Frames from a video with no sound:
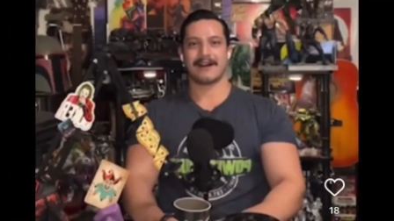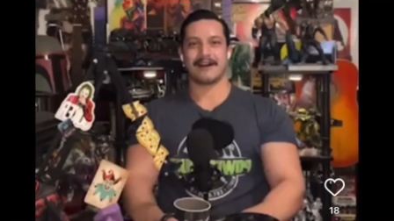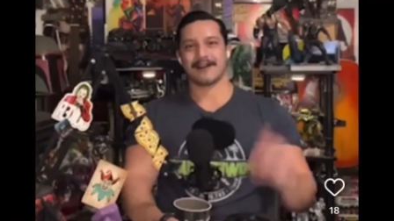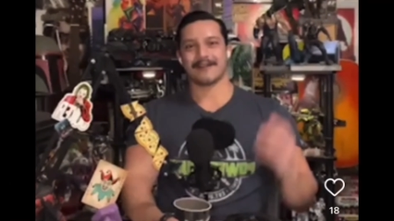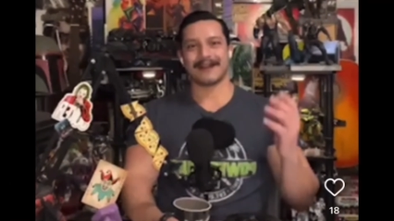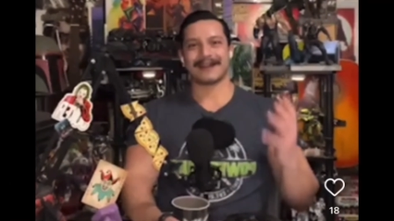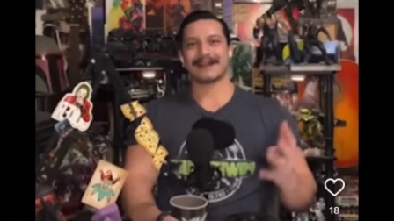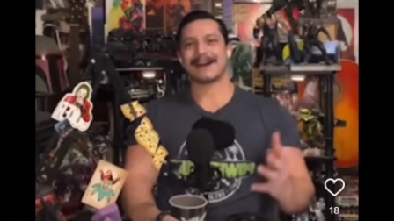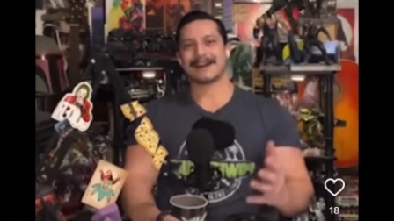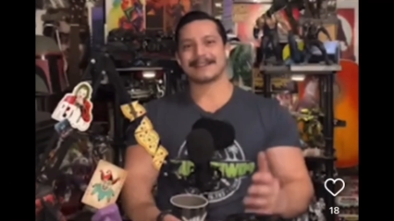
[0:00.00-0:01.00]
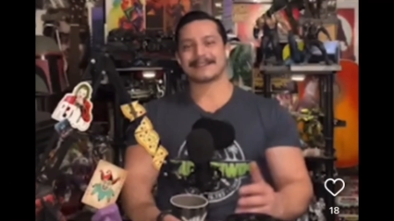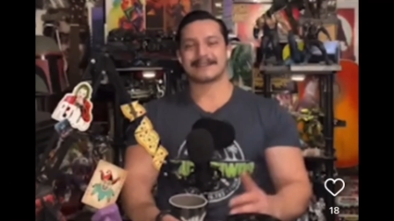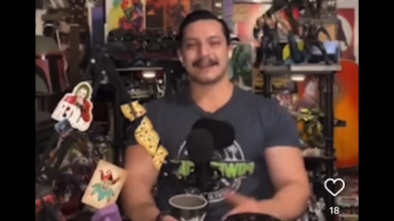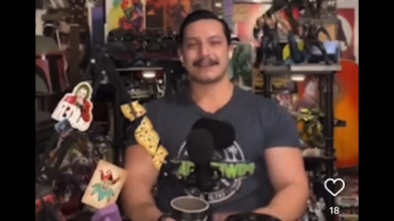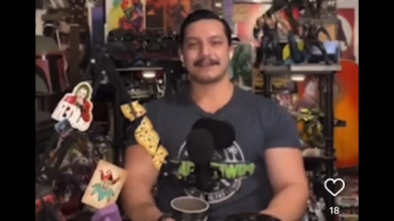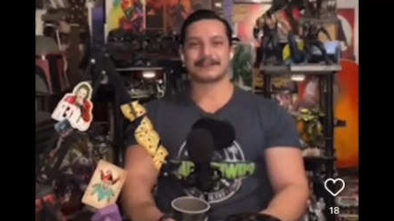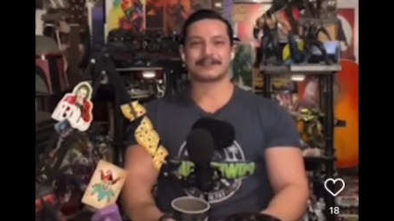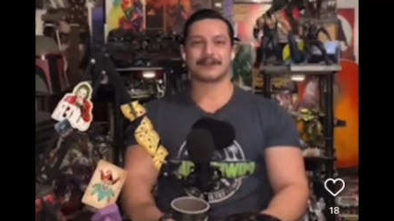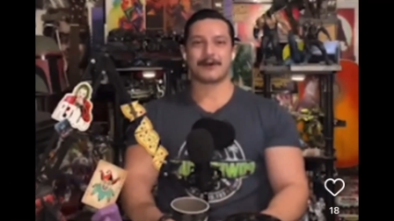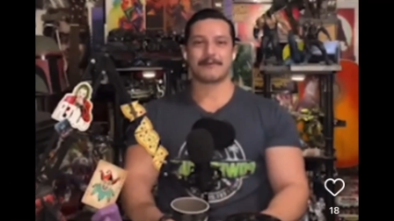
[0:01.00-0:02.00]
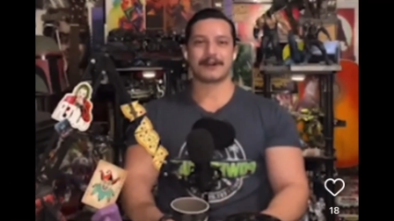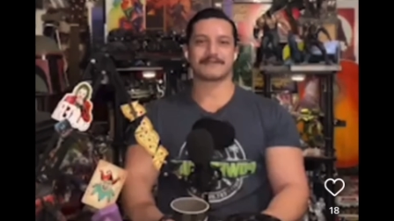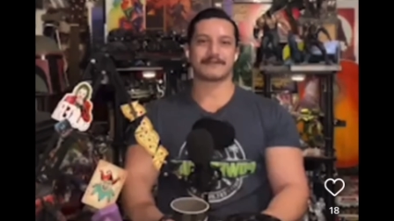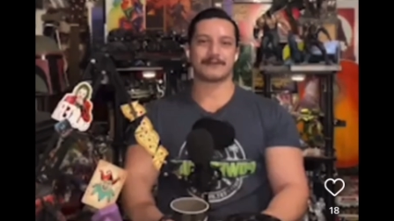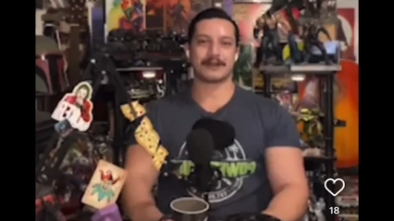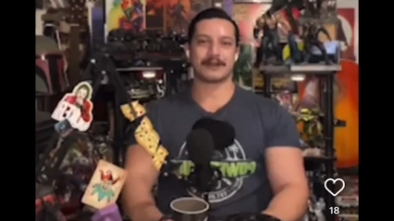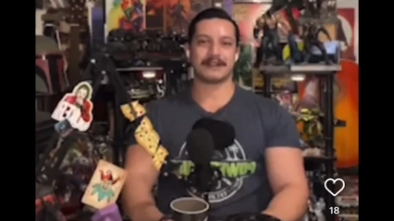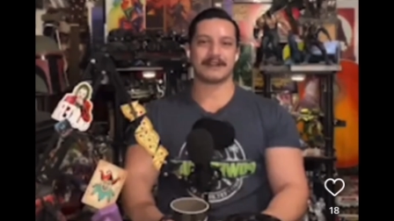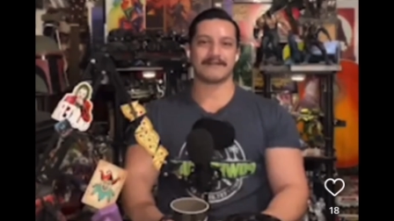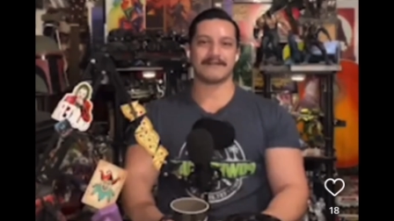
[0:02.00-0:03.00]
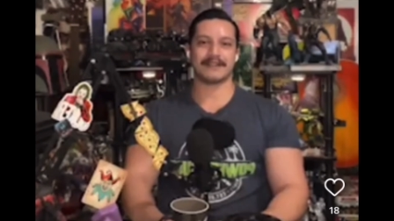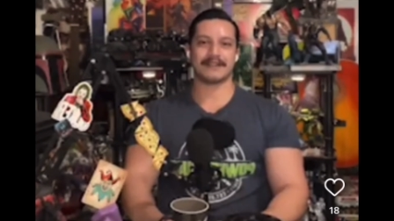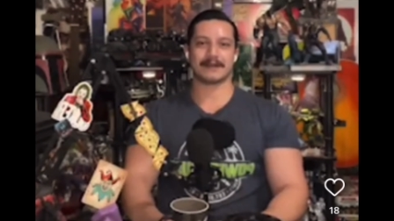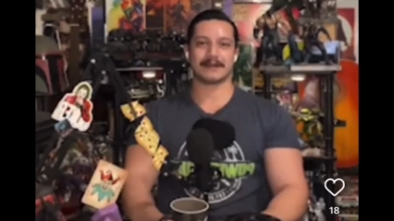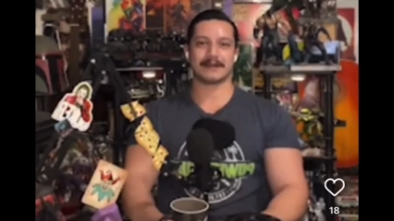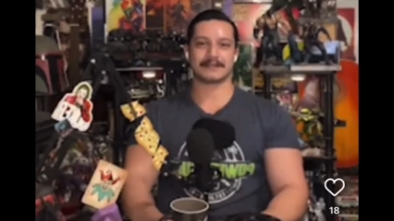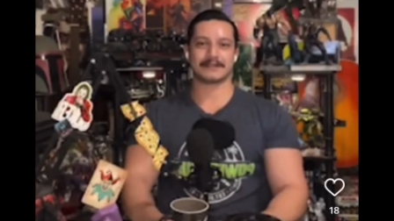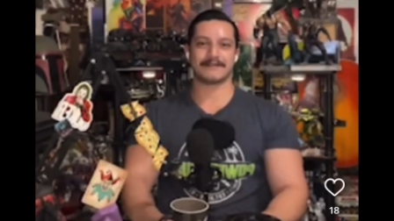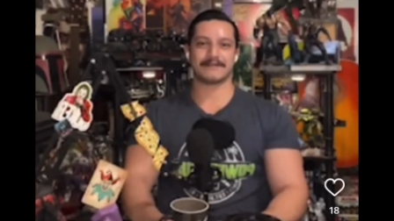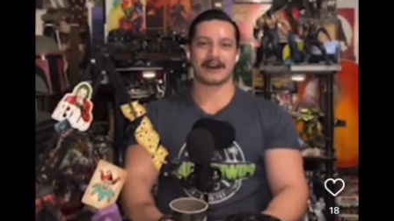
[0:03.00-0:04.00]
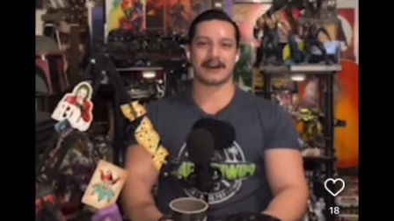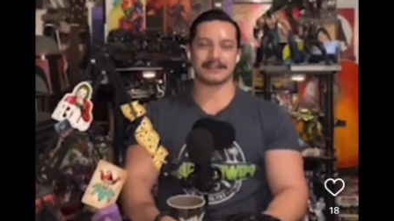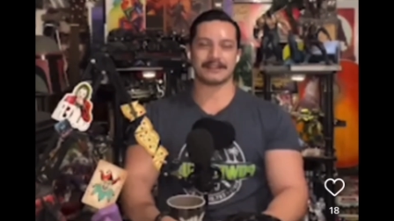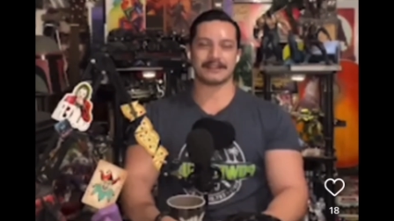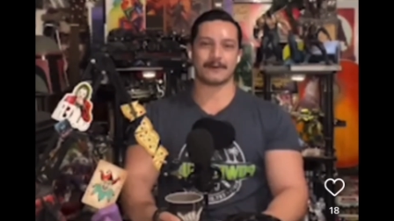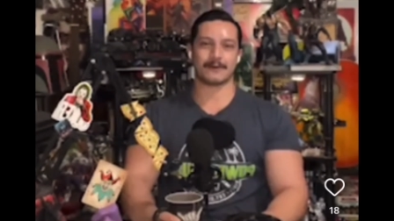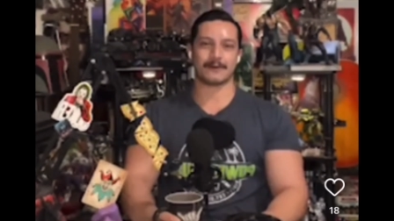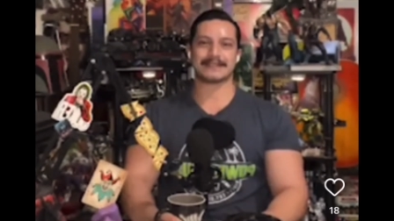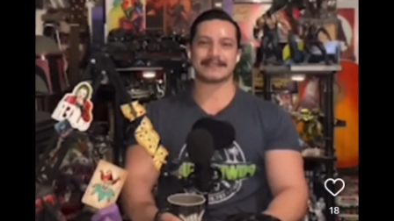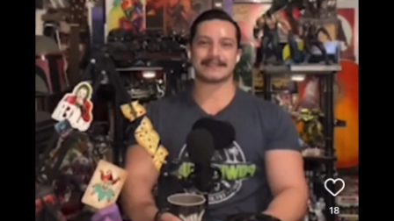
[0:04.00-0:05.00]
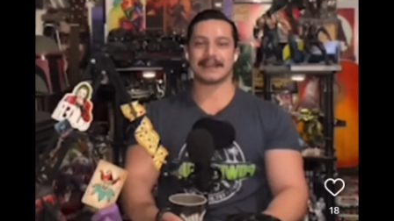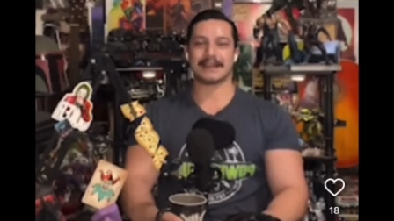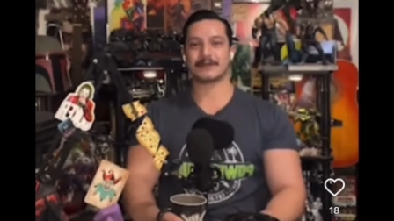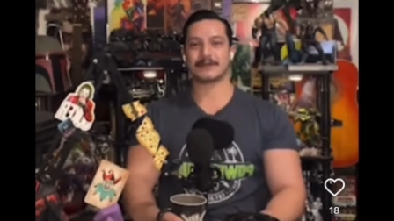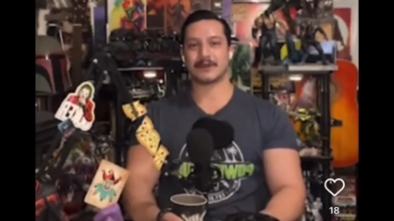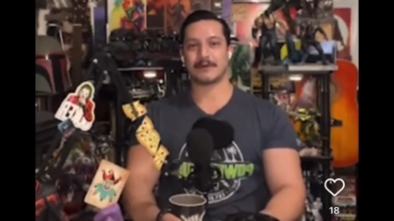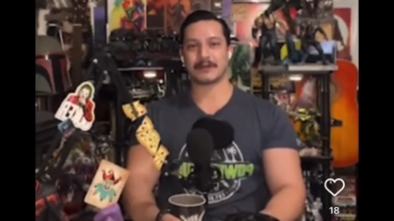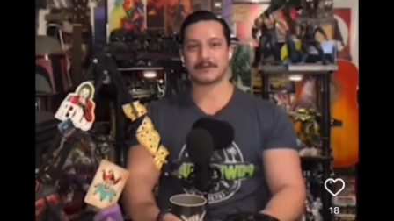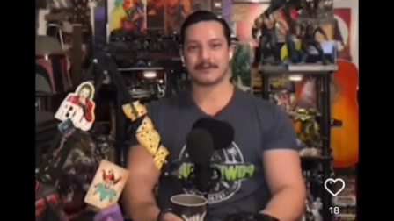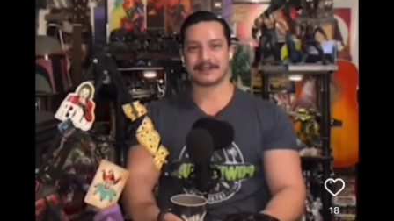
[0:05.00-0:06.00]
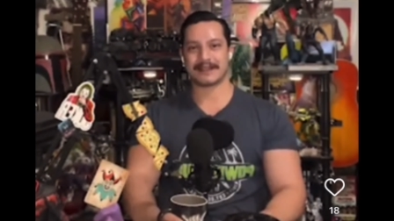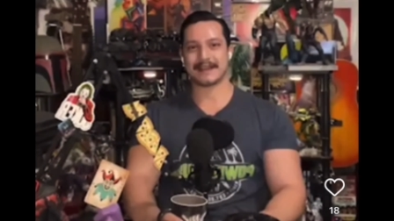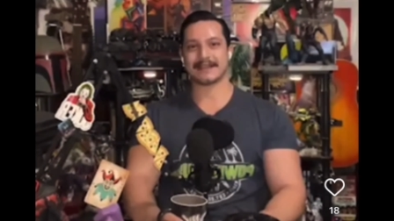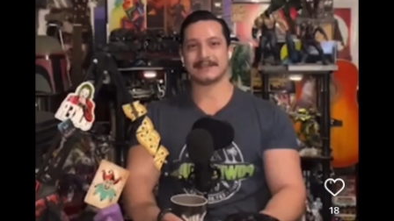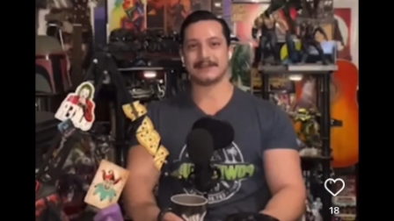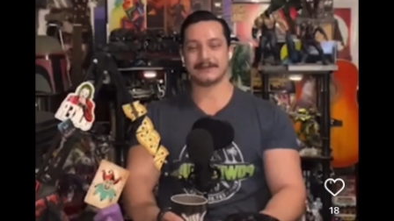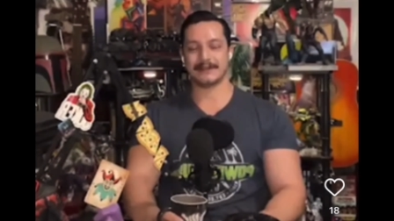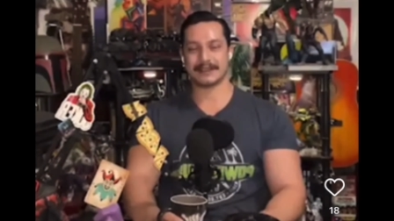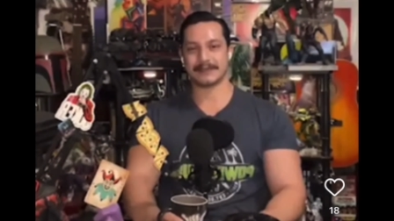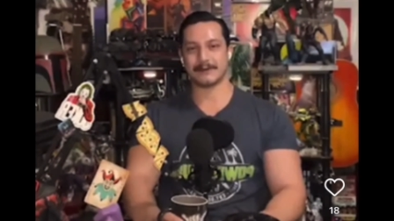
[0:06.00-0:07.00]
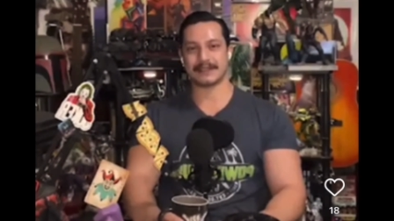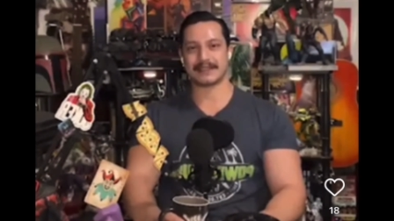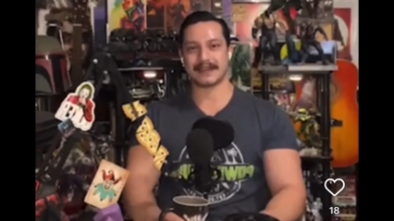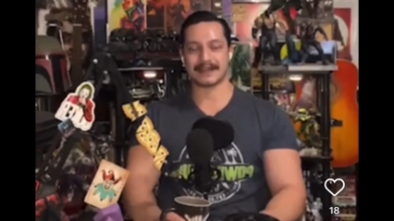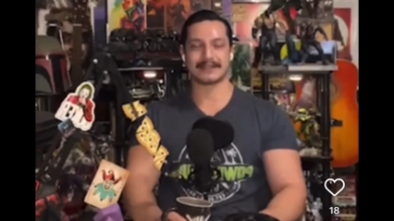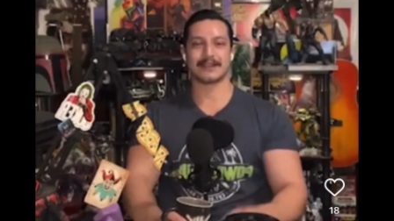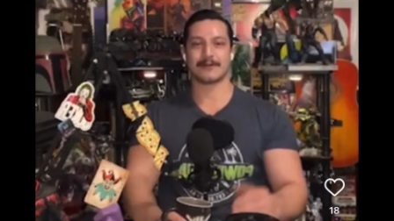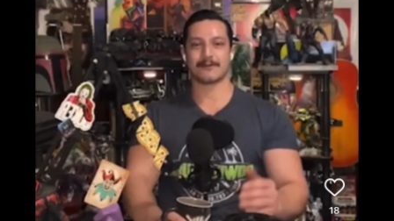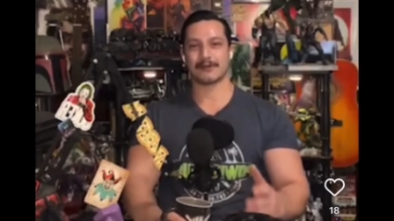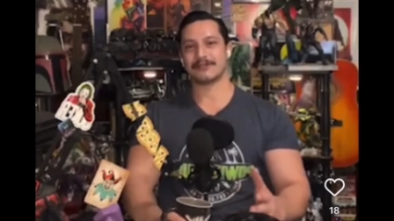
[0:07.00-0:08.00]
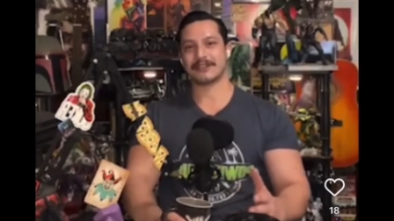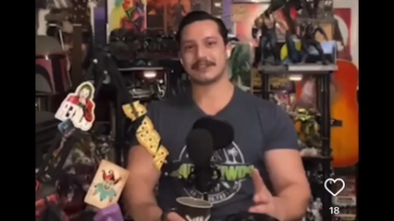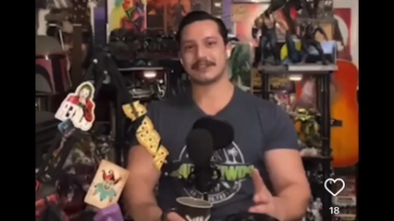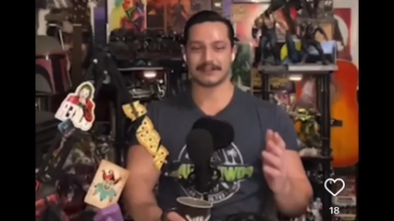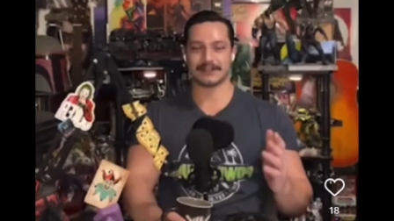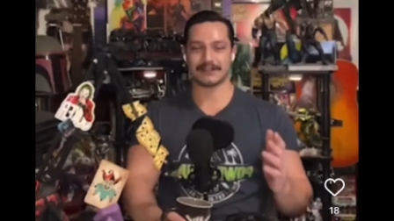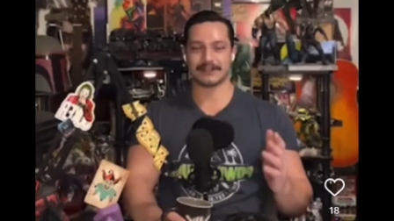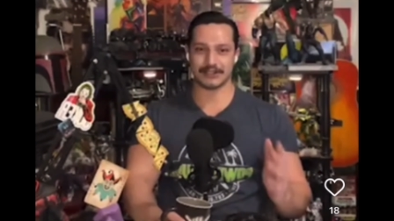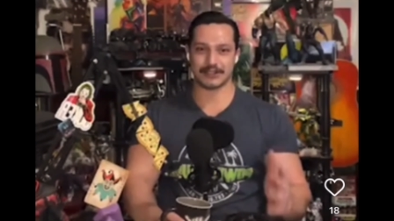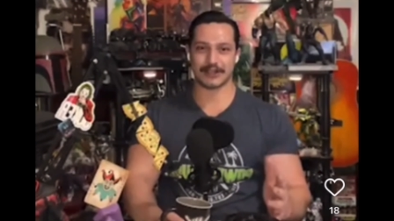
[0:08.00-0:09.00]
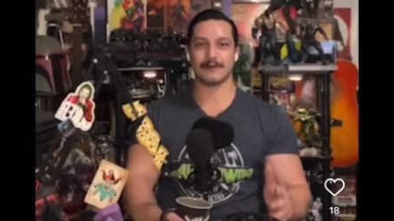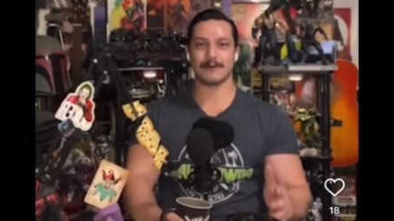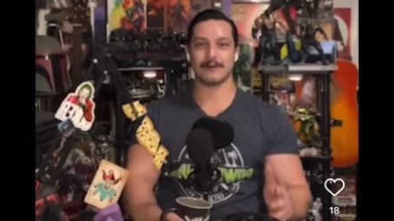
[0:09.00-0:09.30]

All right, guys. Thank you so much for joining me on this week's episode of Coffee and Toys. Thank you so much once again to this week's guest, Real Shift Joe.